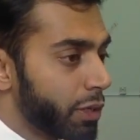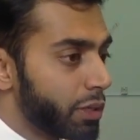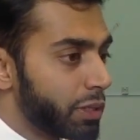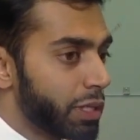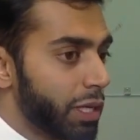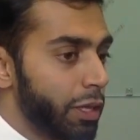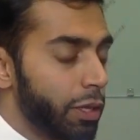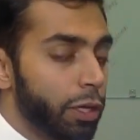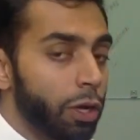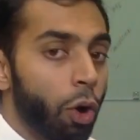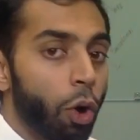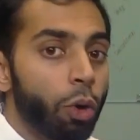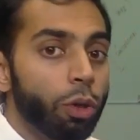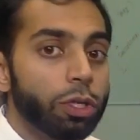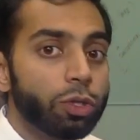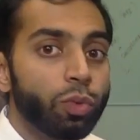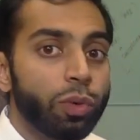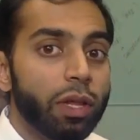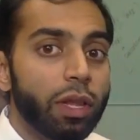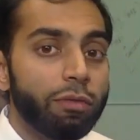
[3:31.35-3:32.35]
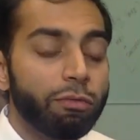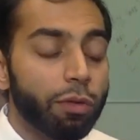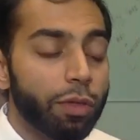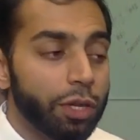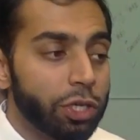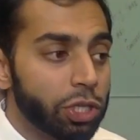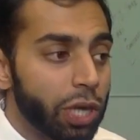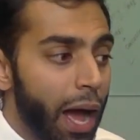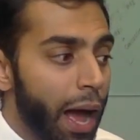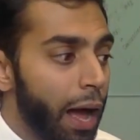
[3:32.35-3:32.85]
See, the goal is really for the
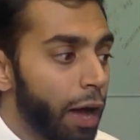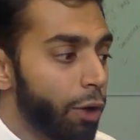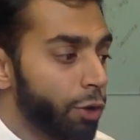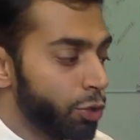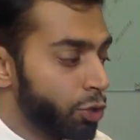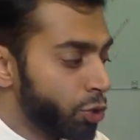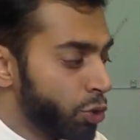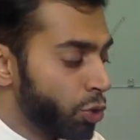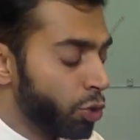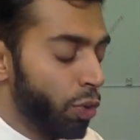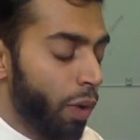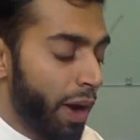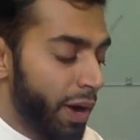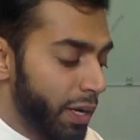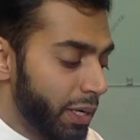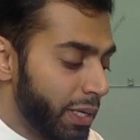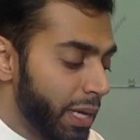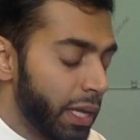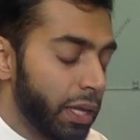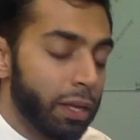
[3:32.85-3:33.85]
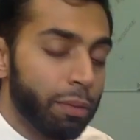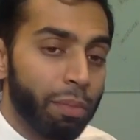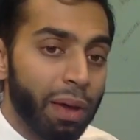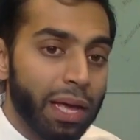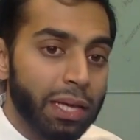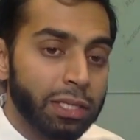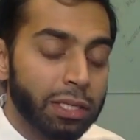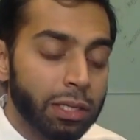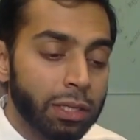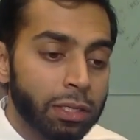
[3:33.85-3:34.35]
child to, on a daily
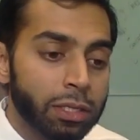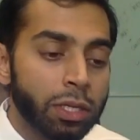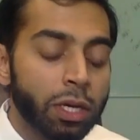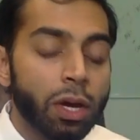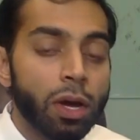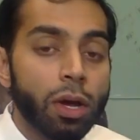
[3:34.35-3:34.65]
basis,